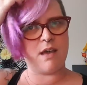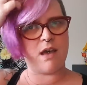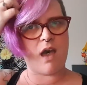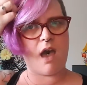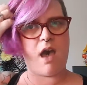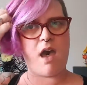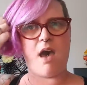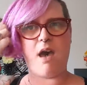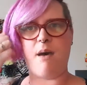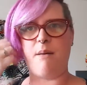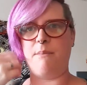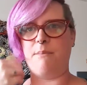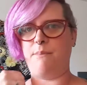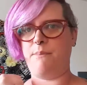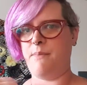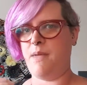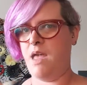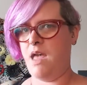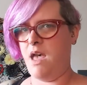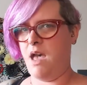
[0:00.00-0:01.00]

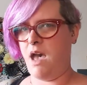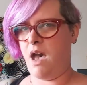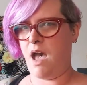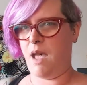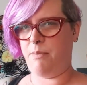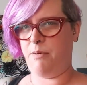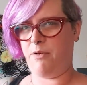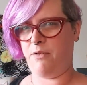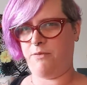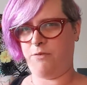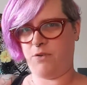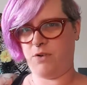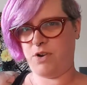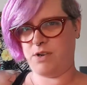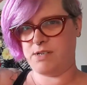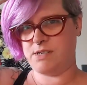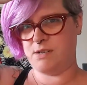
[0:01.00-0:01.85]
I prefer it